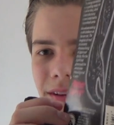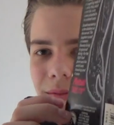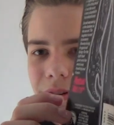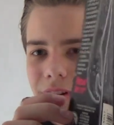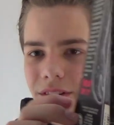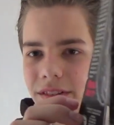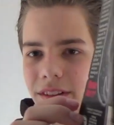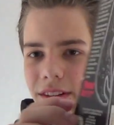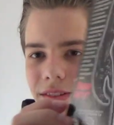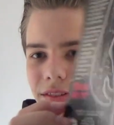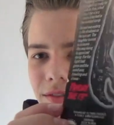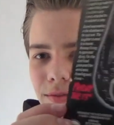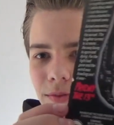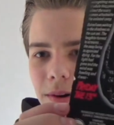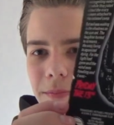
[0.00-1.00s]
You can see it's
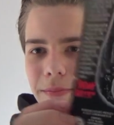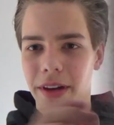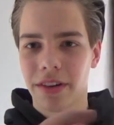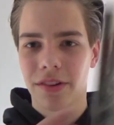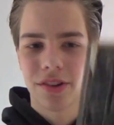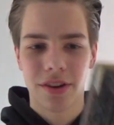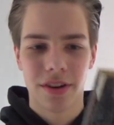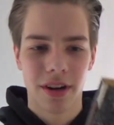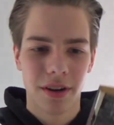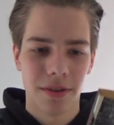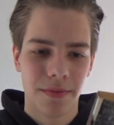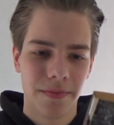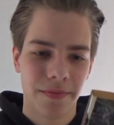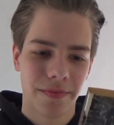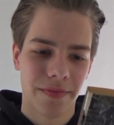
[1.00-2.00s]
just one picture, you know.